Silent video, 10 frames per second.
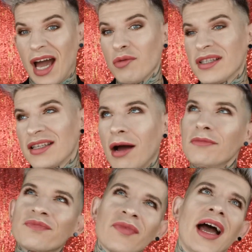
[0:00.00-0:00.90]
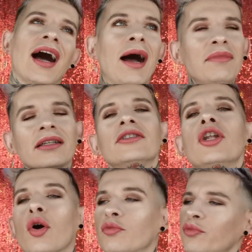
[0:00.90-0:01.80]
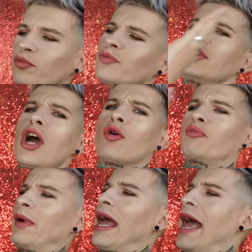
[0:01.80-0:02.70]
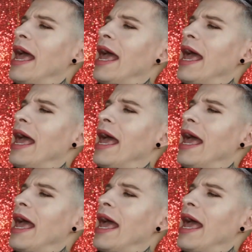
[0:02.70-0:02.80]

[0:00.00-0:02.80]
would say no, bad